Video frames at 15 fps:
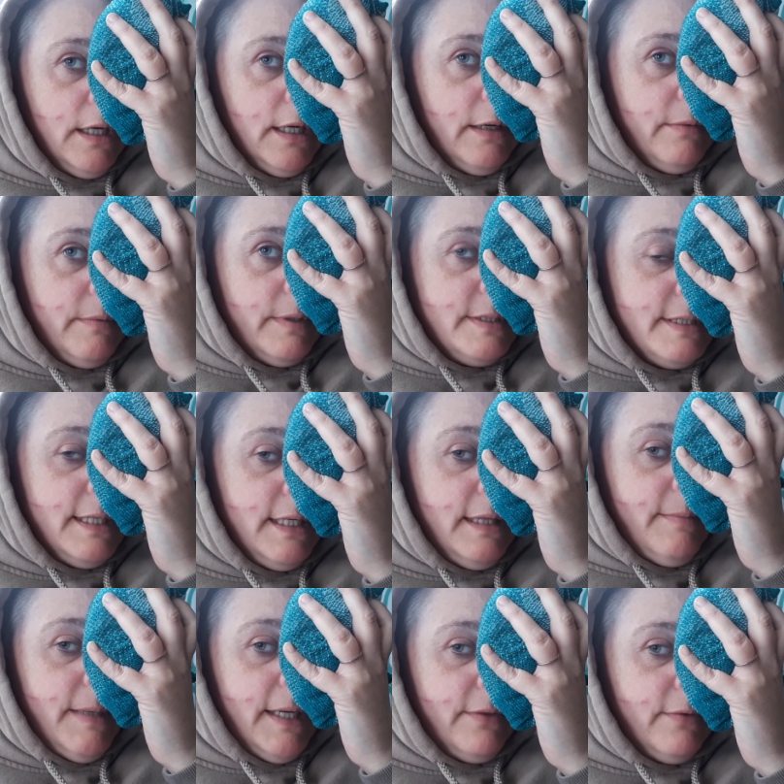And I was in
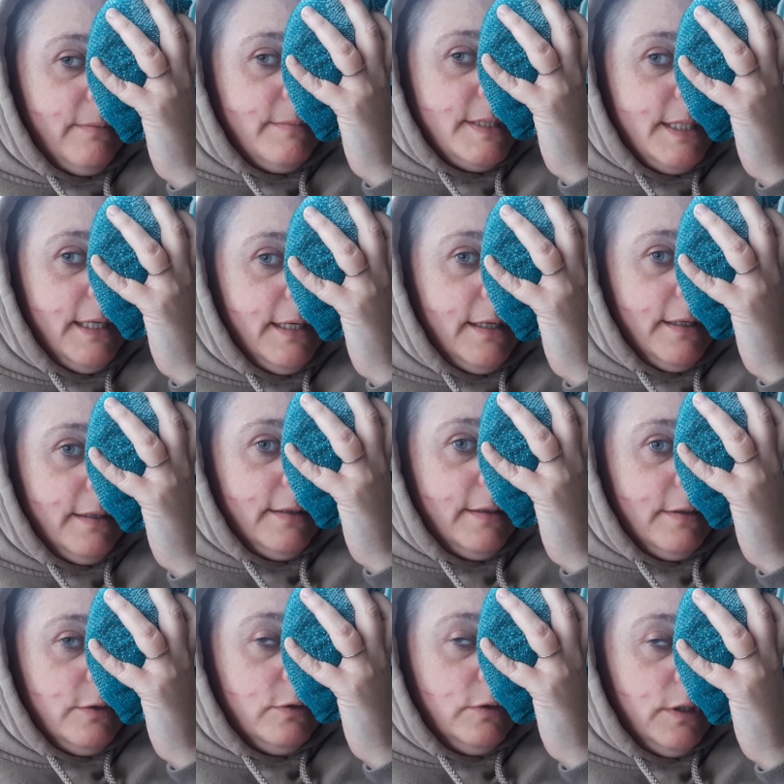the bathroom sitting on
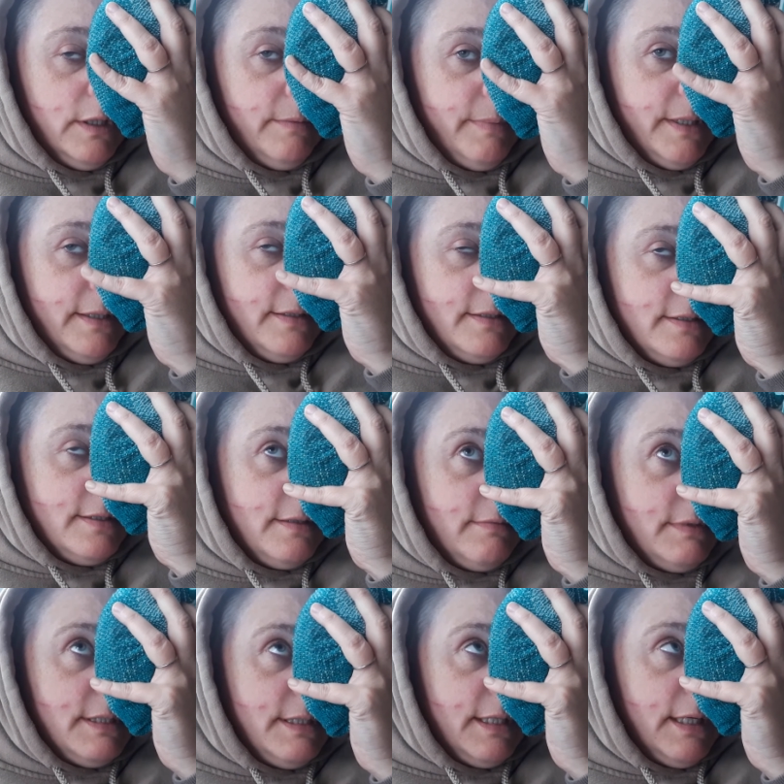the toilet because I
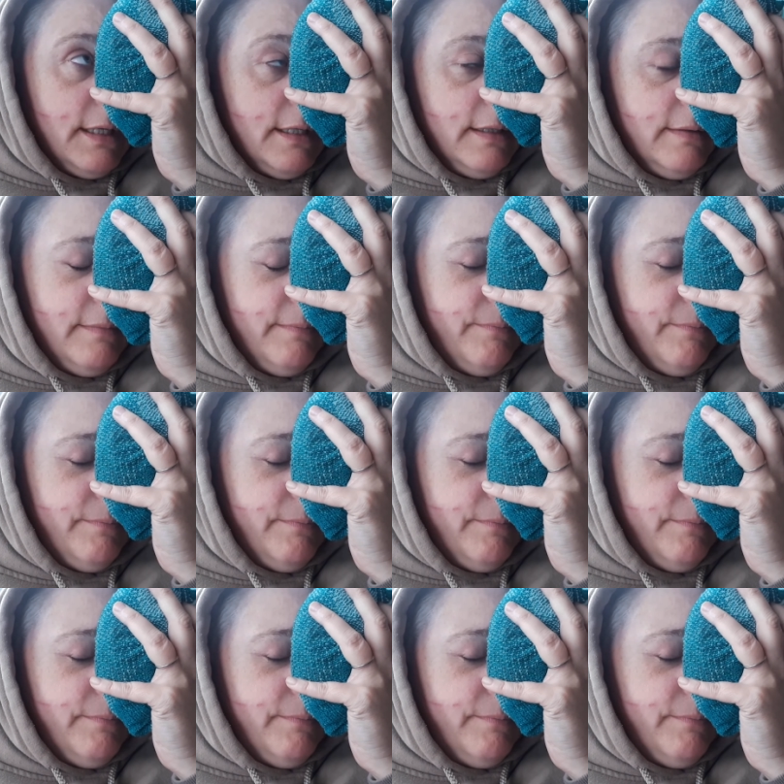was sick.